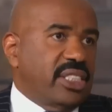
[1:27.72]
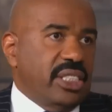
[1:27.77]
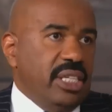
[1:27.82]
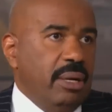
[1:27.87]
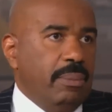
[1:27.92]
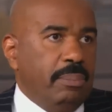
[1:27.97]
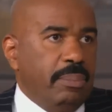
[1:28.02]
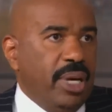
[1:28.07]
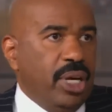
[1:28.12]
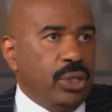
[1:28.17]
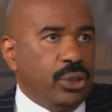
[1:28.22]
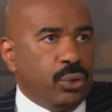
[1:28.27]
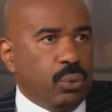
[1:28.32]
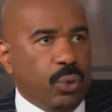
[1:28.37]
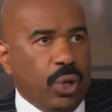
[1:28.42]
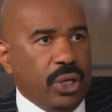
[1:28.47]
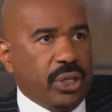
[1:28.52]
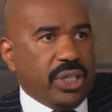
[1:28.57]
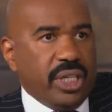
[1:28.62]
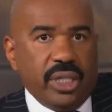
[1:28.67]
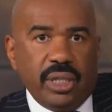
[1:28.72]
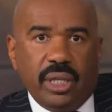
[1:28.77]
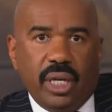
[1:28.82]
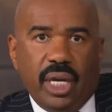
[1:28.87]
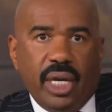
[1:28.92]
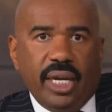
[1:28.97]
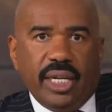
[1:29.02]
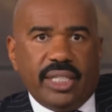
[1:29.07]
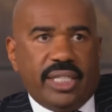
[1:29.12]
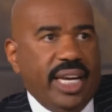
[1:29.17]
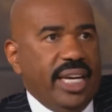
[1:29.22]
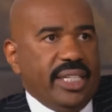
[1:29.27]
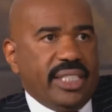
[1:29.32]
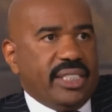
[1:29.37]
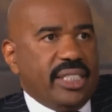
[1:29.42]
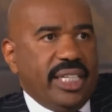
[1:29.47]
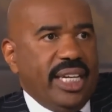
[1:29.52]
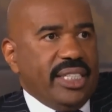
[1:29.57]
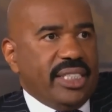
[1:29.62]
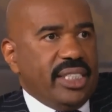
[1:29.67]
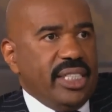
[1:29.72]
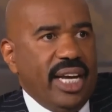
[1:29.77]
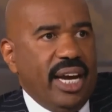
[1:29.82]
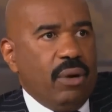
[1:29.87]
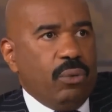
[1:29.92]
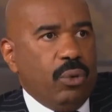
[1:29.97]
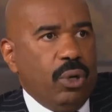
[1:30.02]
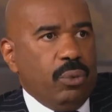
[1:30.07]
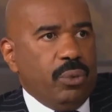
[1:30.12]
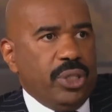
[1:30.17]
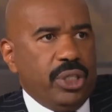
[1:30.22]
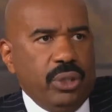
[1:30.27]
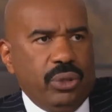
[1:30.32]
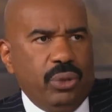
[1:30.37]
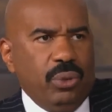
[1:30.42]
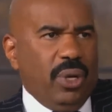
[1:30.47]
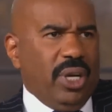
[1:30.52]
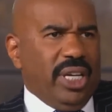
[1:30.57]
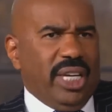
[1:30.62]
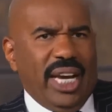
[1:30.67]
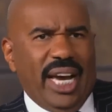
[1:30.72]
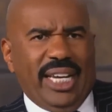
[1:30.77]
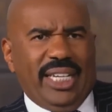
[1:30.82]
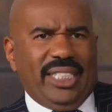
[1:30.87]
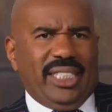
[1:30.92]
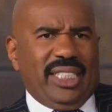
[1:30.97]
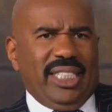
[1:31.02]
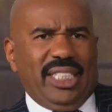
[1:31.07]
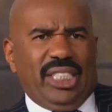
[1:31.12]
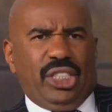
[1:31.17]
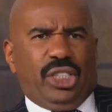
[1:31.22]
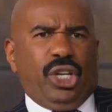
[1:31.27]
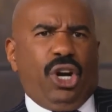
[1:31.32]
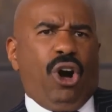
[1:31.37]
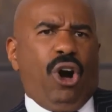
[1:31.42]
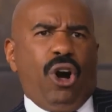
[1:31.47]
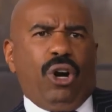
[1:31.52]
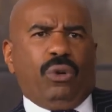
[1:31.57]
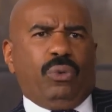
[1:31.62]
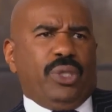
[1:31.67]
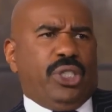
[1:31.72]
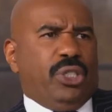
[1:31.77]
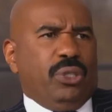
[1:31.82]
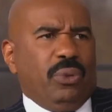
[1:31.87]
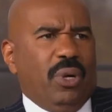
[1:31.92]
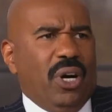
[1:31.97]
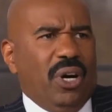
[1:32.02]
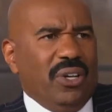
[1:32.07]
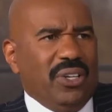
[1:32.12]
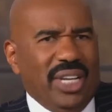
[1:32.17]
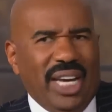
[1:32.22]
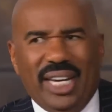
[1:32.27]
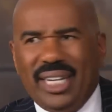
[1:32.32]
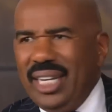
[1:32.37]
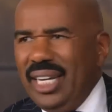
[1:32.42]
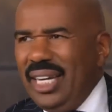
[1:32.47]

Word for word: something else working, that's, that's not what we do. You want a guy to sit and talk with you all night?